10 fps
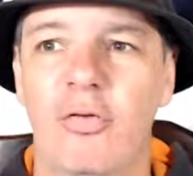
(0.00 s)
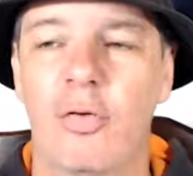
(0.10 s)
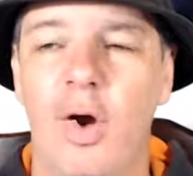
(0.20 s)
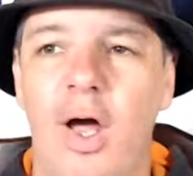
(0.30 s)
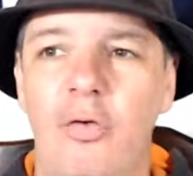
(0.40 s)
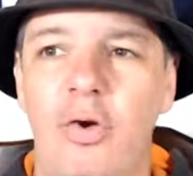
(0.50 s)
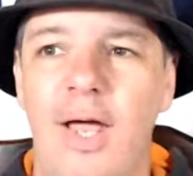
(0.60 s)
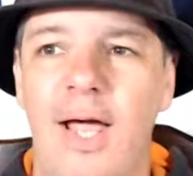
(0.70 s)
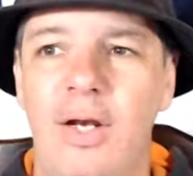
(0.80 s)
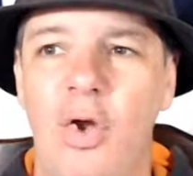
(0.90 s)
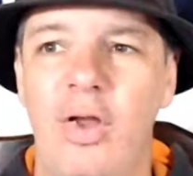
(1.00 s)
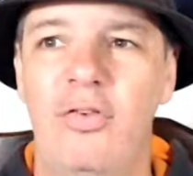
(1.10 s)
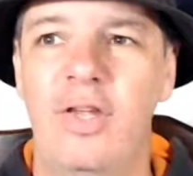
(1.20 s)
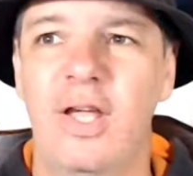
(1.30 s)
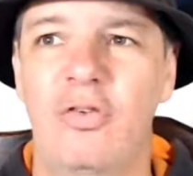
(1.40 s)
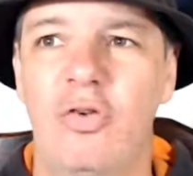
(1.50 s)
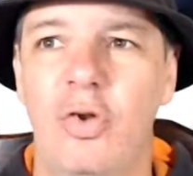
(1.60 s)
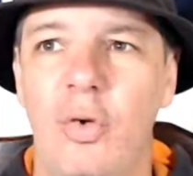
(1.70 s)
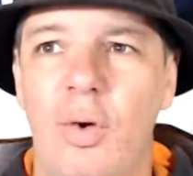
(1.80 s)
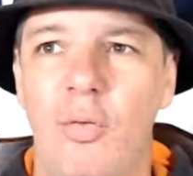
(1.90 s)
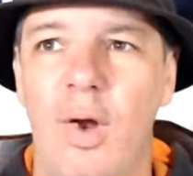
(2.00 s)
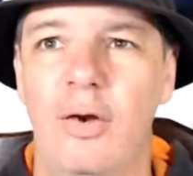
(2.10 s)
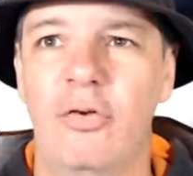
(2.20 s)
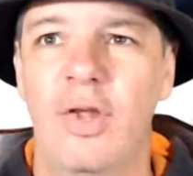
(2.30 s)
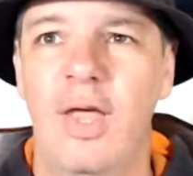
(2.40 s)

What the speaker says: for 192 runs.